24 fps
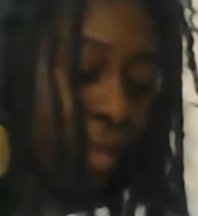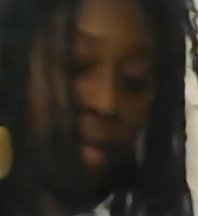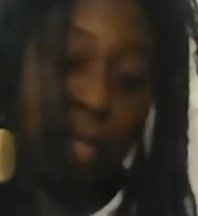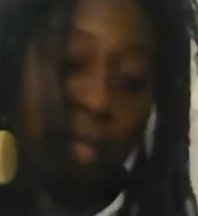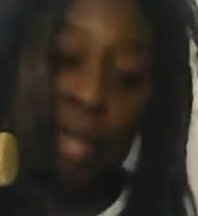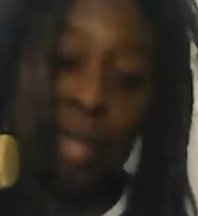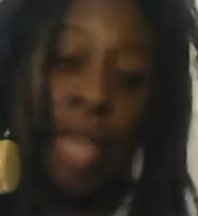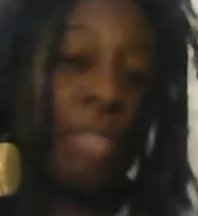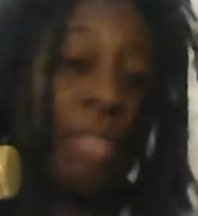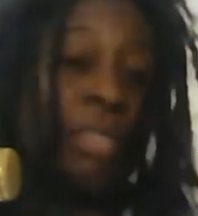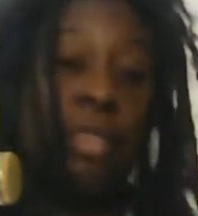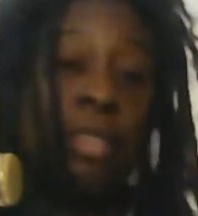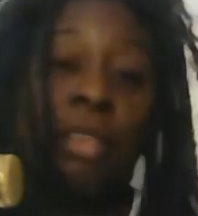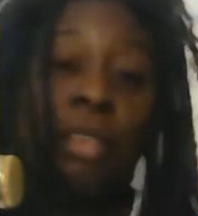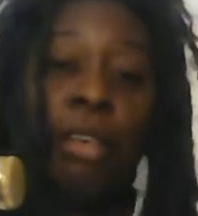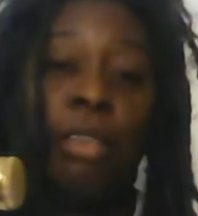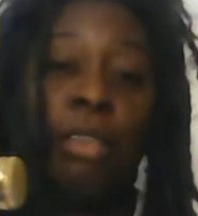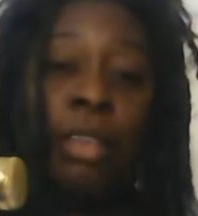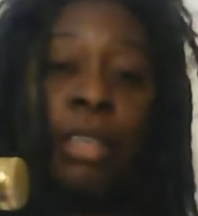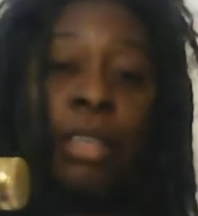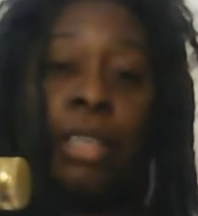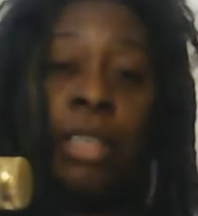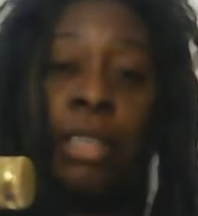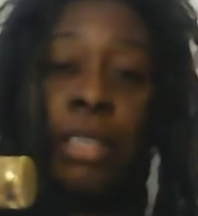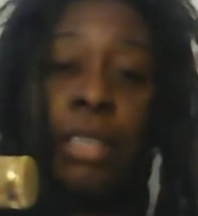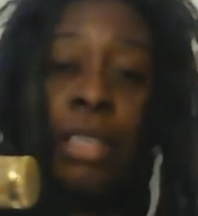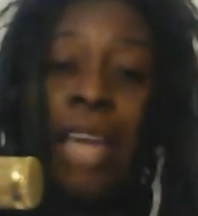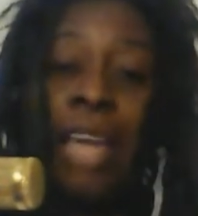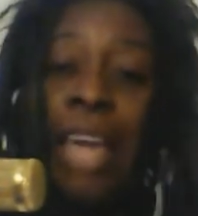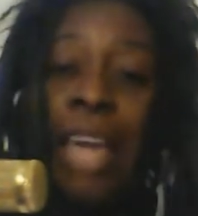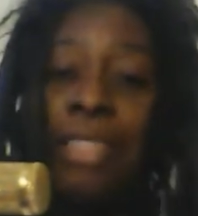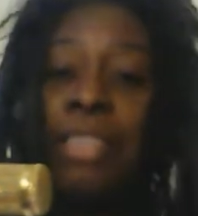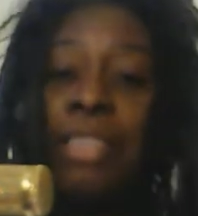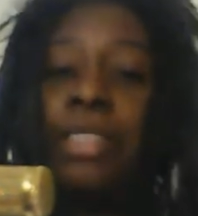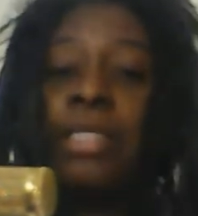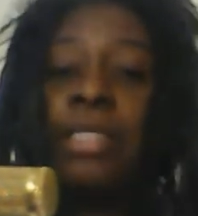Nothing's
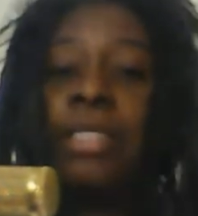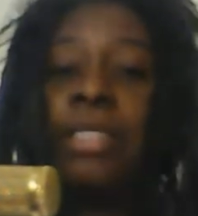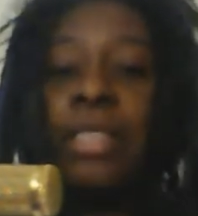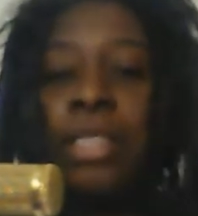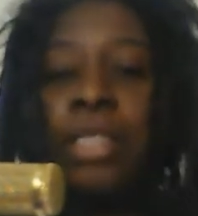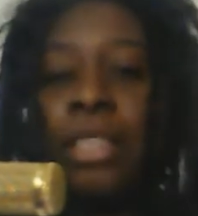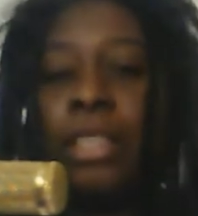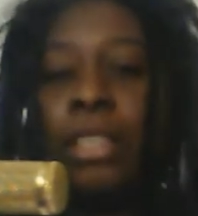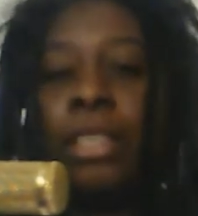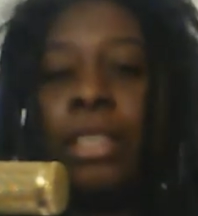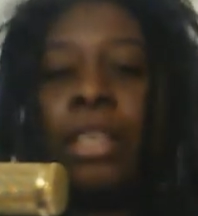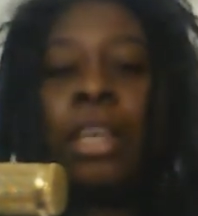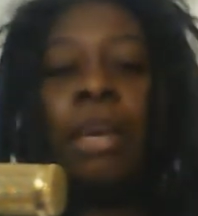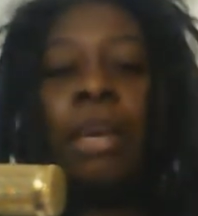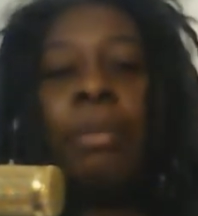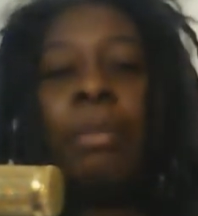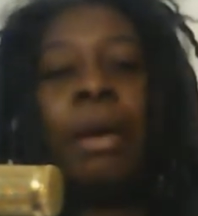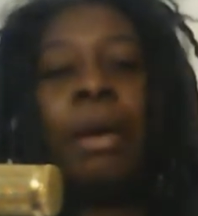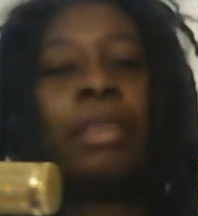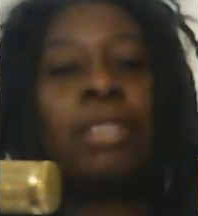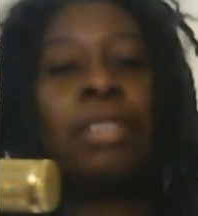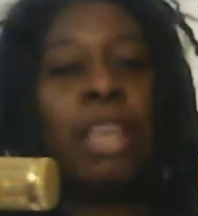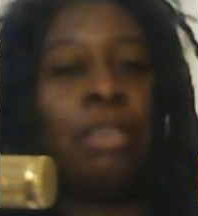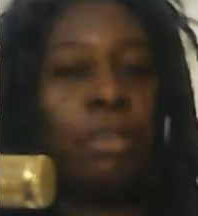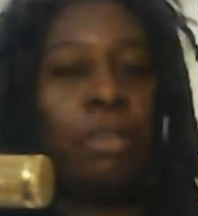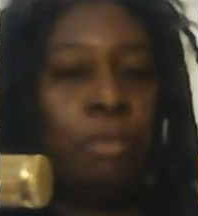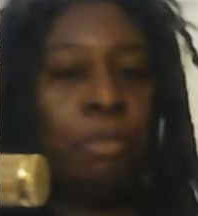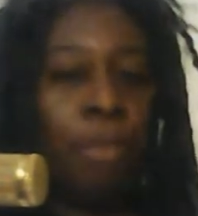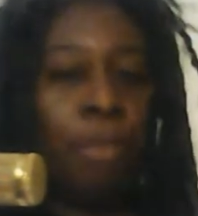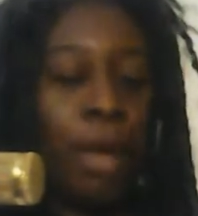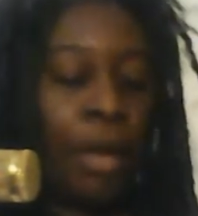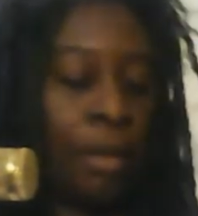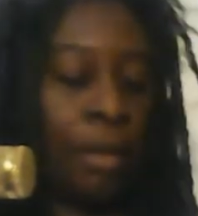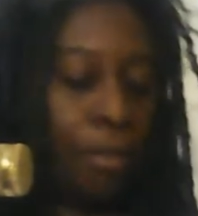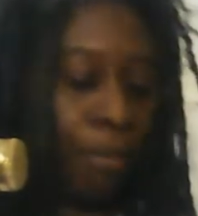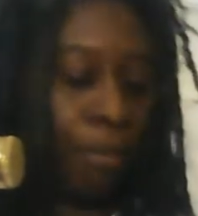good looking about David
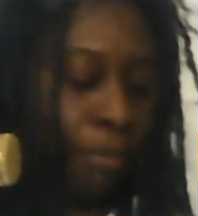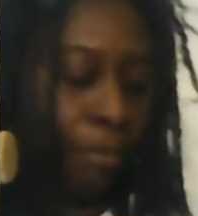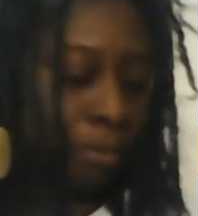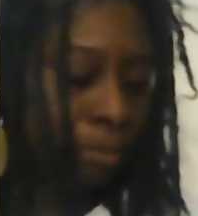Beckham.